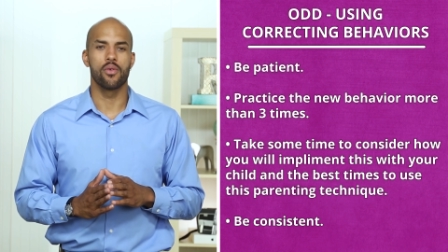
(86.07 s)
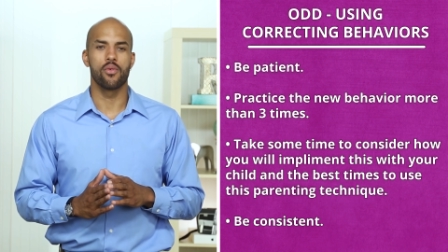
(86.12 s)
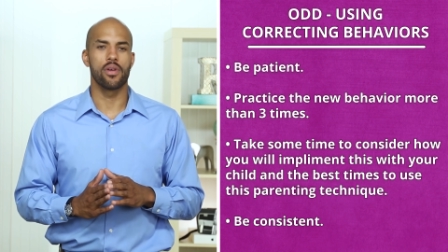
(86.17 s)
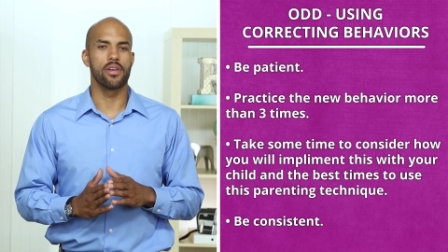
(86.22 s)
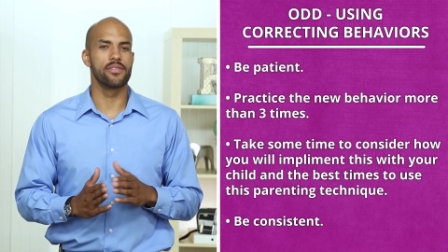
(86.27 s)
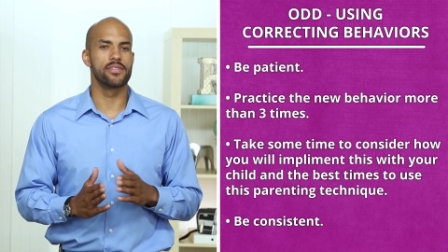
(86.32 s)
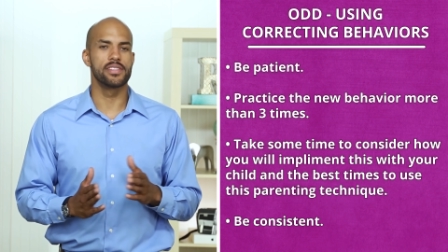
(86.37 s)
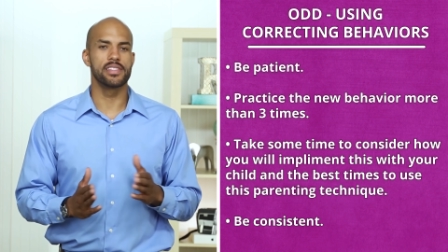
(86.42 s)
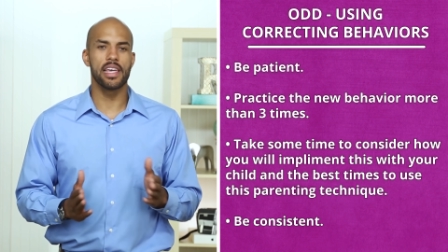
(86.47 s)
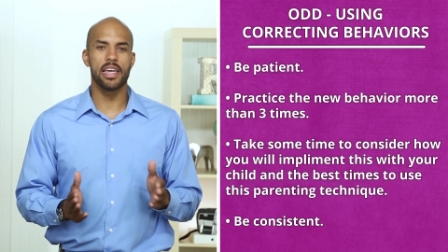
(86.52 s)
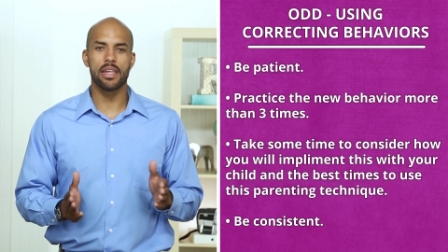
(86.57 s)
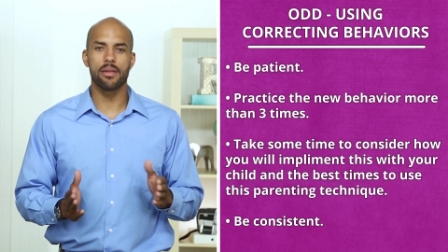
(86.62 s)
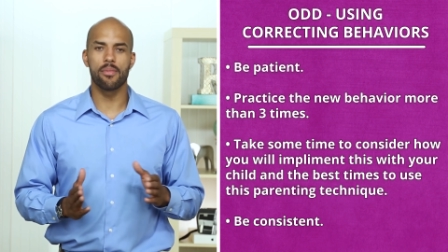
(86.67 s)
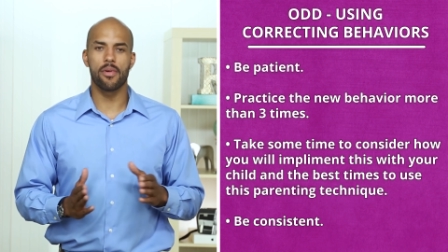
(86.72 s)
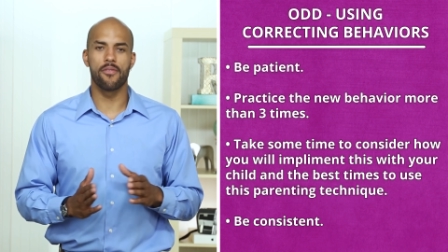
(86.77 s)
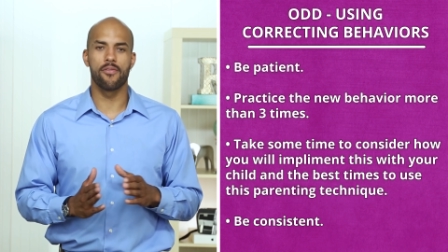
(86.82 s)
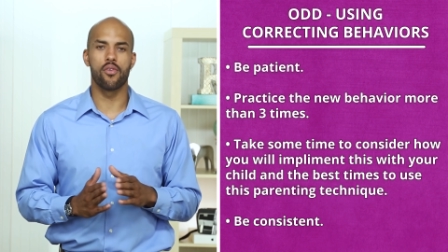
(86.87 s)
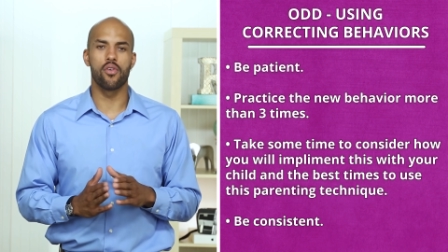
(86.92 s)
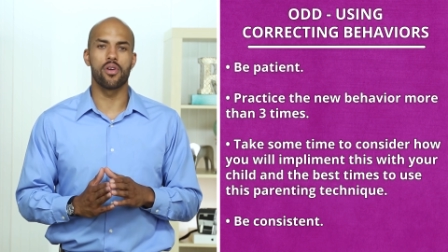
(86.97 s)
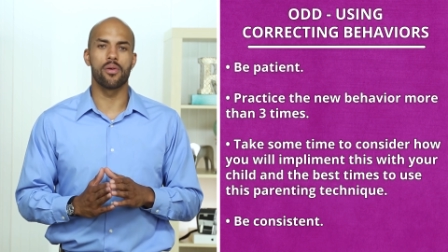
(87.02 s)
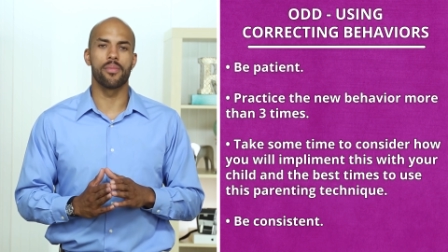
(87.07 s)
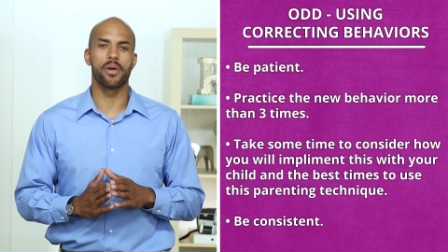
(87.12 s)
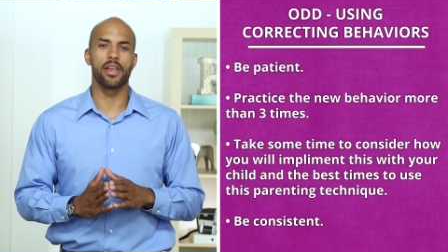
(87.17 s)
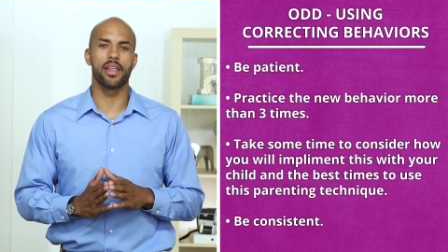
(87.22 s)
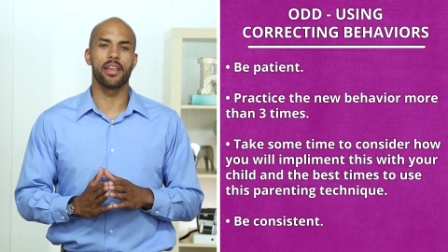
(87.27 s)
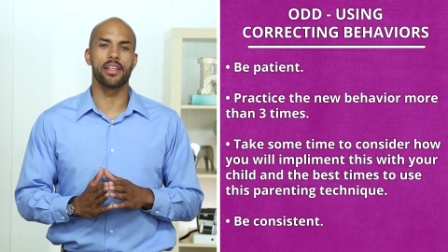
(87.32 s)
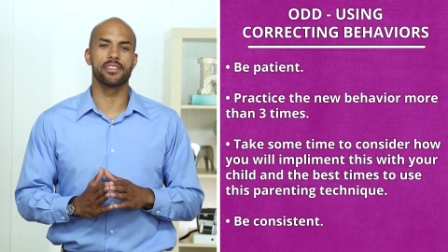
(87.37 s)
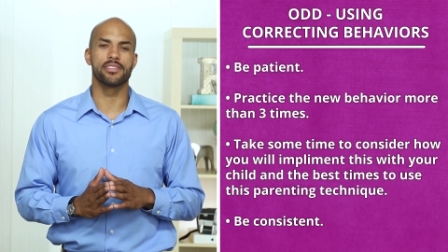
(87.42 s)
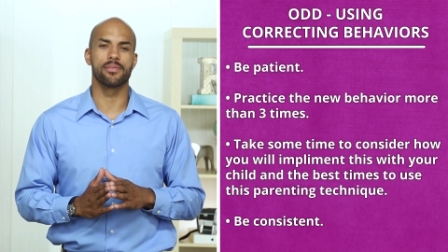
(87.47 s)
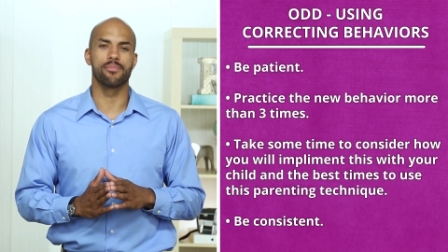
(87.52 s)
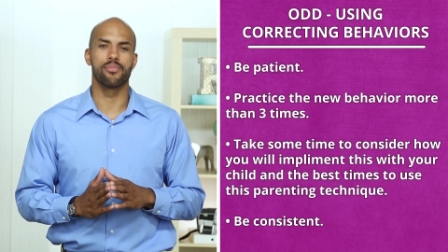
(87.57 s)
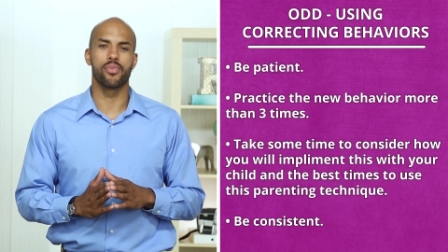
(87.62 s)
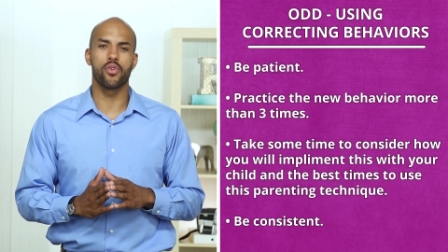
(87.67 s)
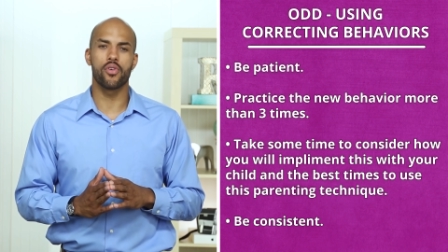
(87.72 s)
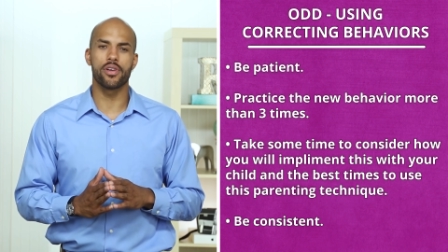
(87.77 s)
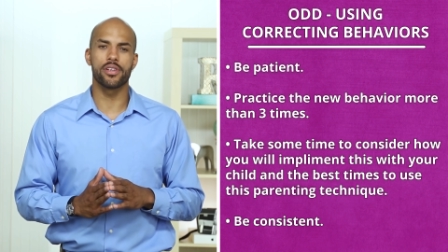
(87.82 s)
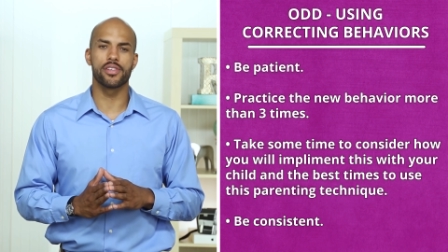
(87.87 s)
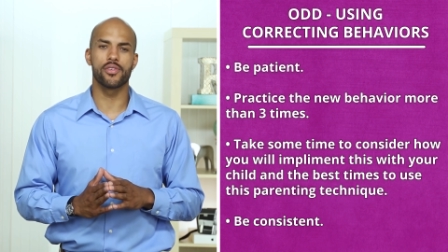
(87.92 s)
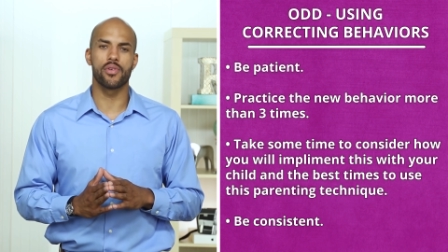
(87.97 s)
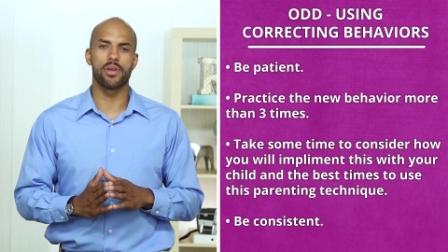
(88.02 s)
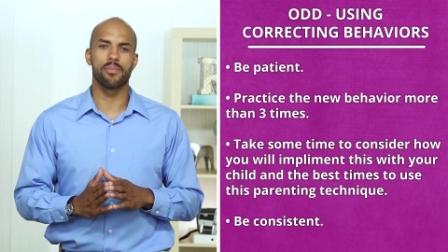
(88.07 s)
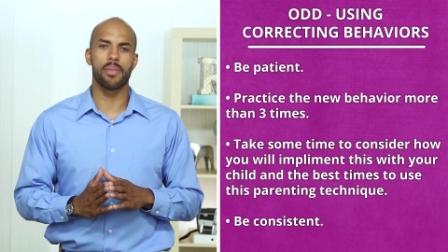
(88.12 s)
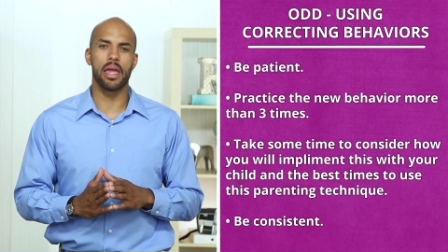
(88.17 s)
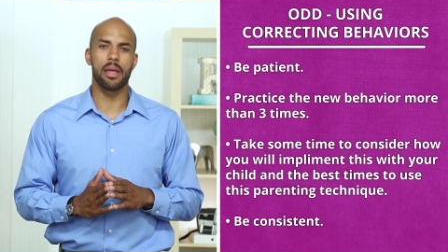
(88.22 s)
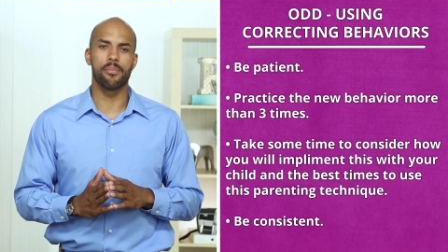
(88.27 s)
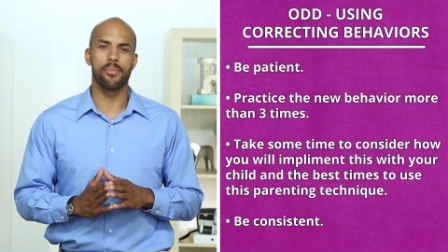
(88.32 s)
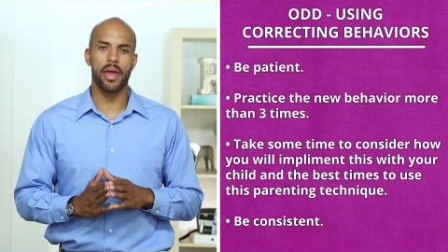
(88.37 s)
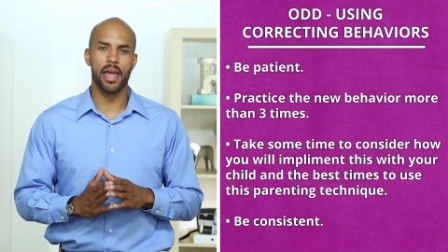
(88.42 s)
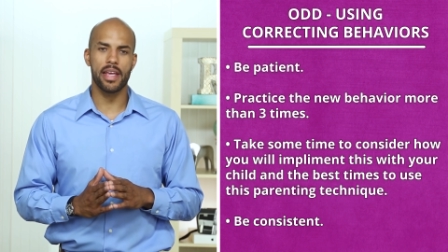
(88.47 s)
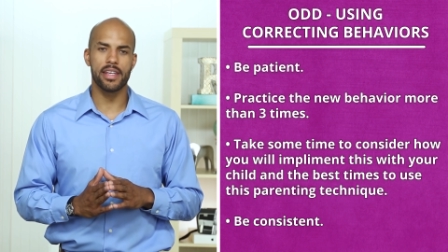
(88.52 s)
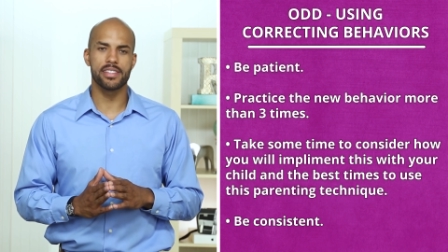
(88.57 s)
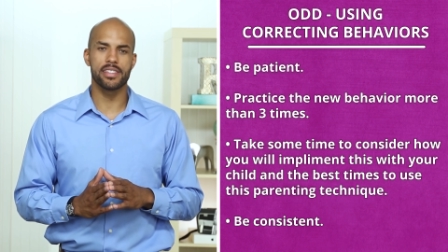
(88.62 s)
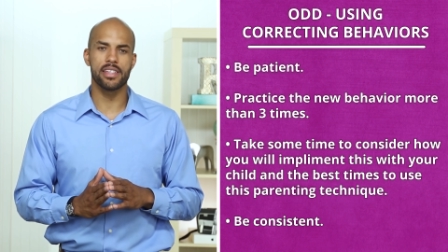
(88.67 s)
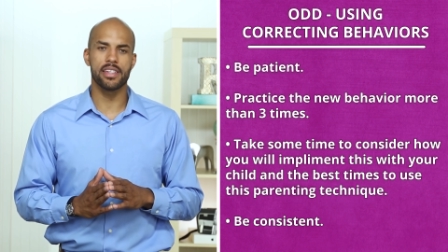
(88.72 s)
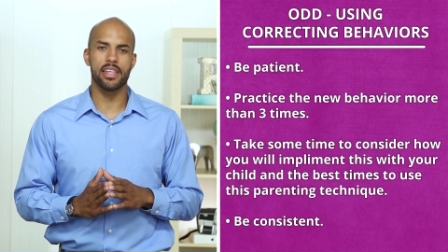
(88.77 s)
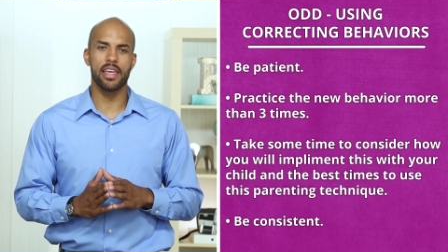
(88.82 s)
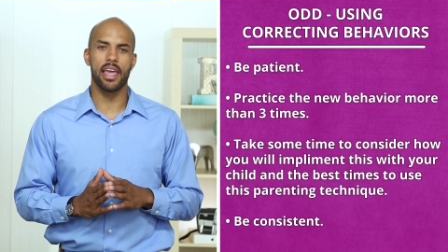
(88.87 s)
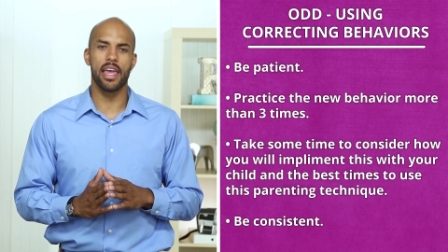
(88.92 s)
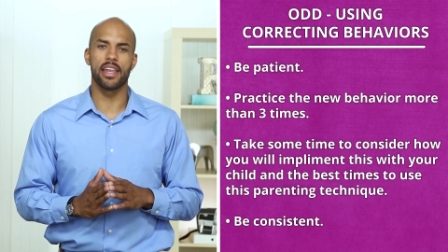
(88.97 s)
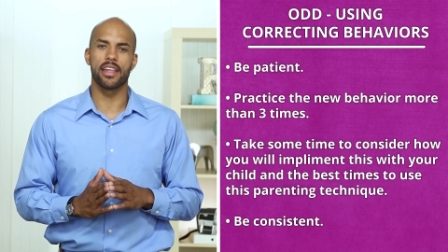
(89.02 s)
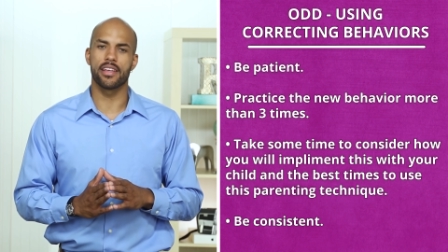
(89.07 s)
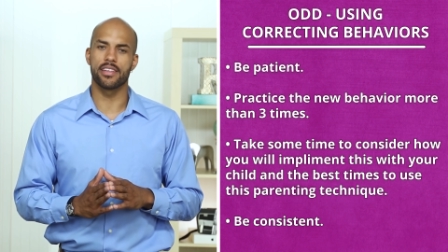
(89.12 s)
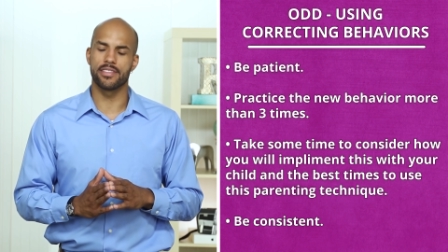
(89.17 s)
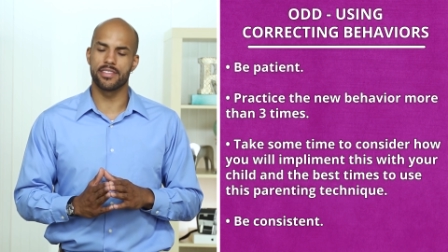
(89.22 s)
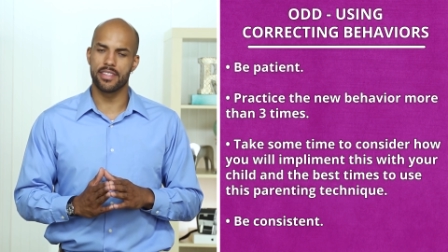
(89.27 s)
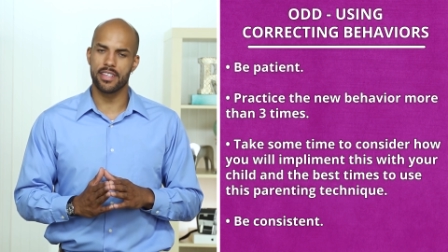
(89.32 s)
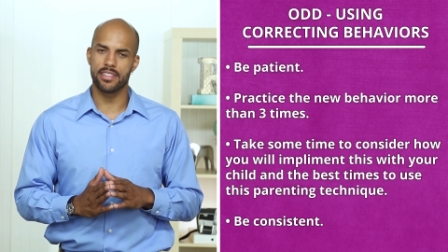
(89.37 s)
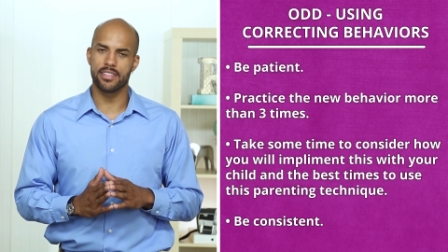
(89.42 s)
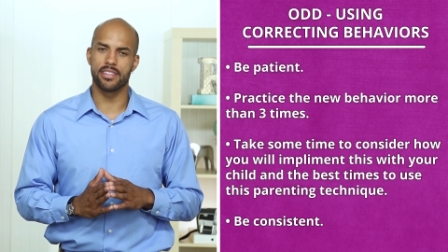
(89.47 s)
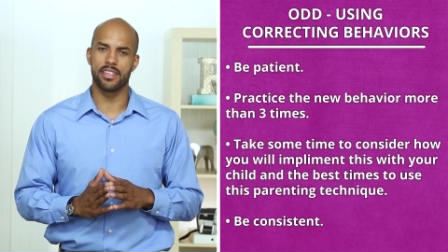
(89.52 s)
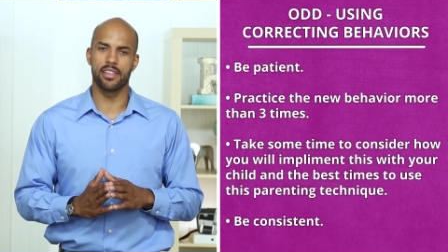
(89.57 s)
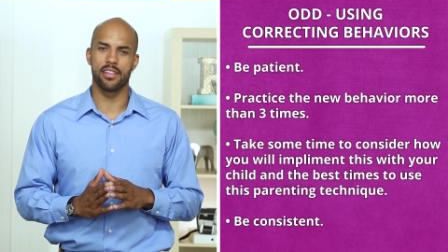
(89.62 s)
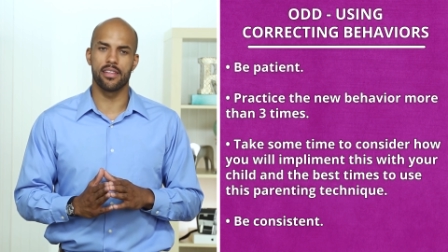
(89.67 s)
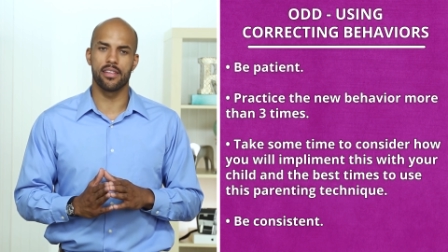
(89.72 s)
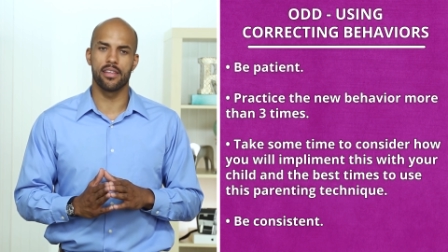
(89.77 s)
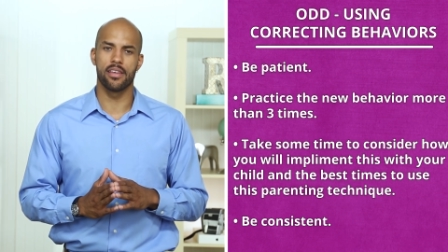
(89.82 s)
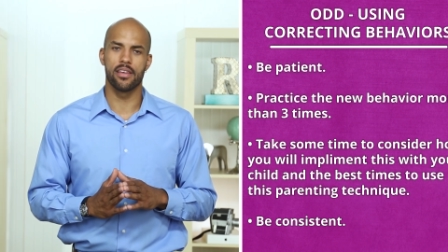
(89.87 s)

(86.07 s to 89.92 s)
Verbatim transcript: We've said it before, but it is important to remain patient and consistent.